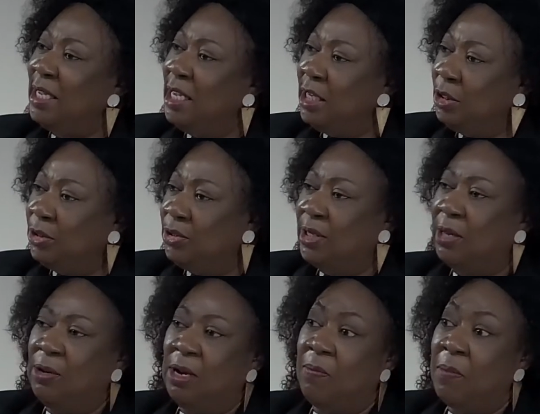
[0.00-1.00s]

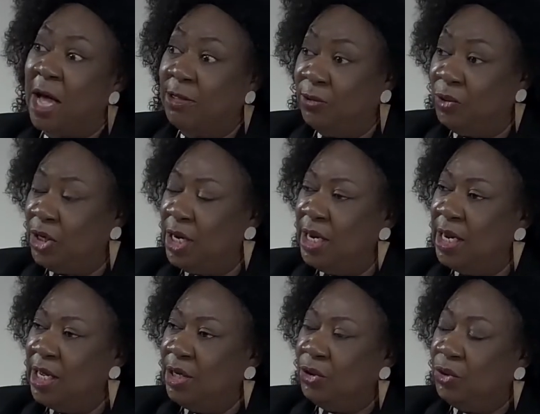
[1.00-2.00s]
intracellular pathogen,
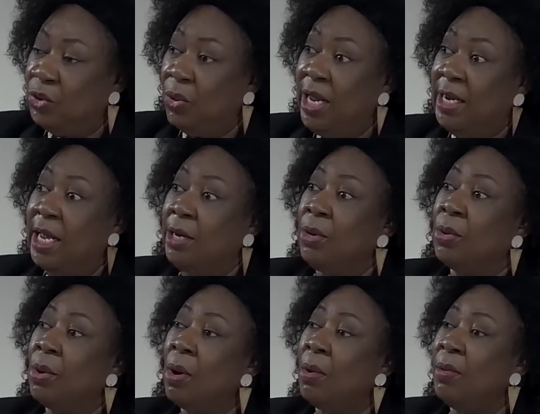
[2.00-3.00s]
so it can
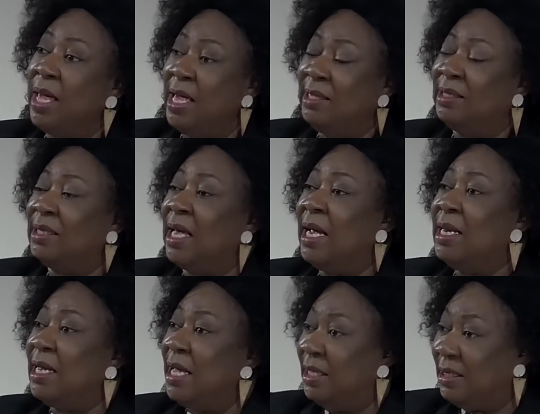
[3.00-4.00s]
grow
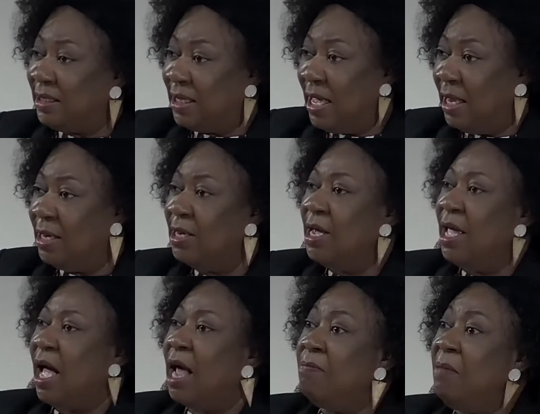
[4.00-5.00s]
inside a cell
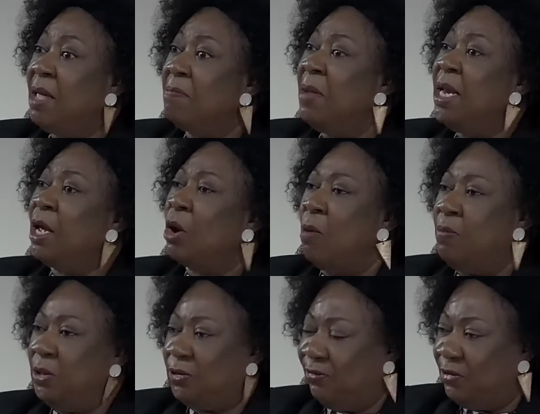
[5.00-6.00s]
and make many
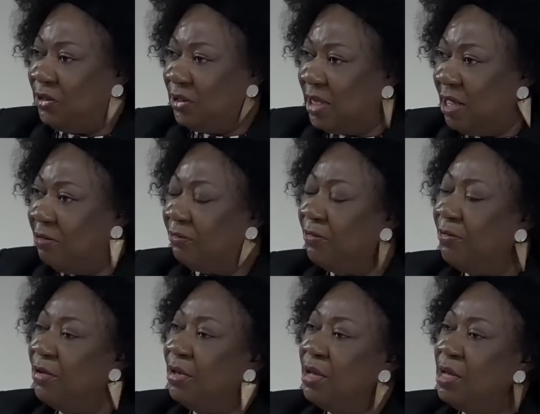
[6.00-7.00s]
copies of itself.
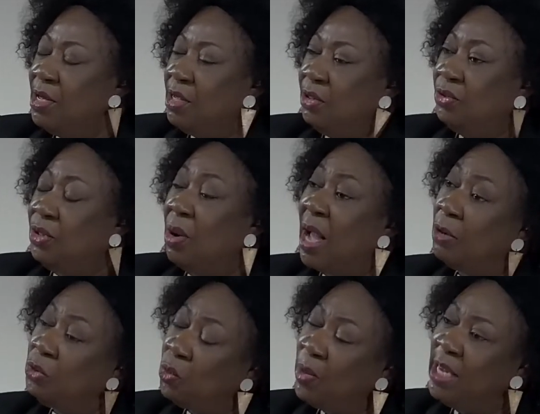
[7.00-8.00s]
So how
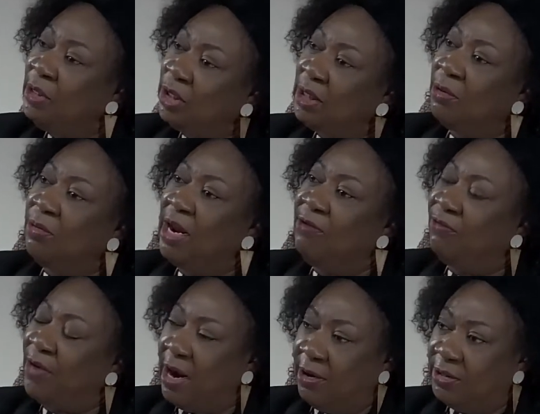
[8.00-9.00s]
do we generate
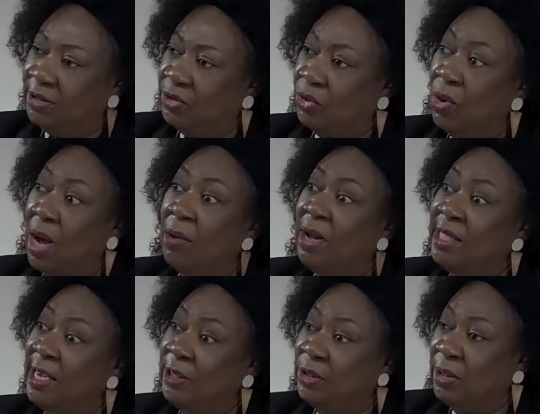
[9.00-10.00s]
viruses, or how are
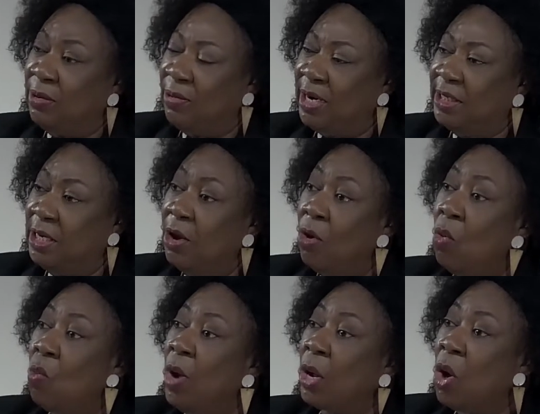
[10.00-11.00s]
they generated?
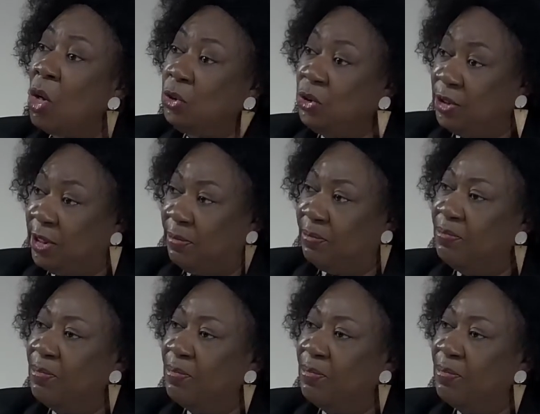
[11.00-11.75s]
We culture them.